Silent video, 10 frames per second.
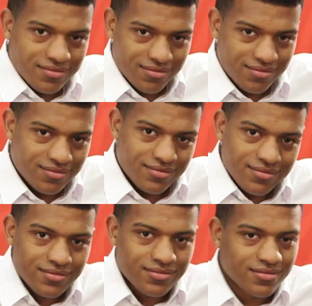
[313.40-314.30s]

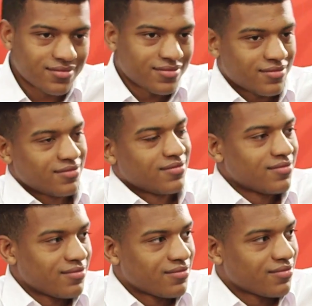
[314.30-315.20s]

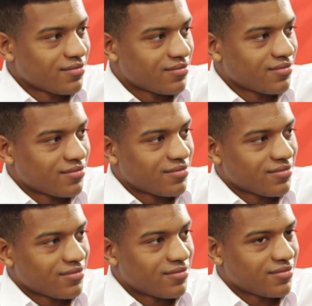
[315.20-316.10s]

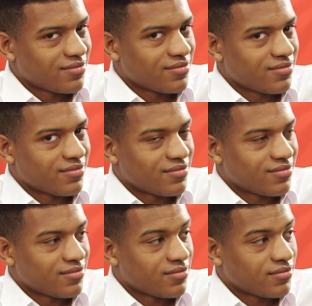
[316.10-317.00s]

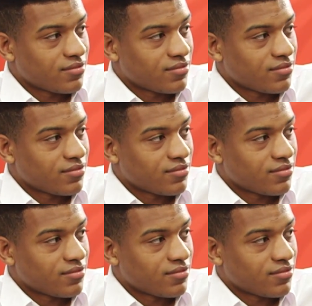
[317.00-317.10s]
[no speech]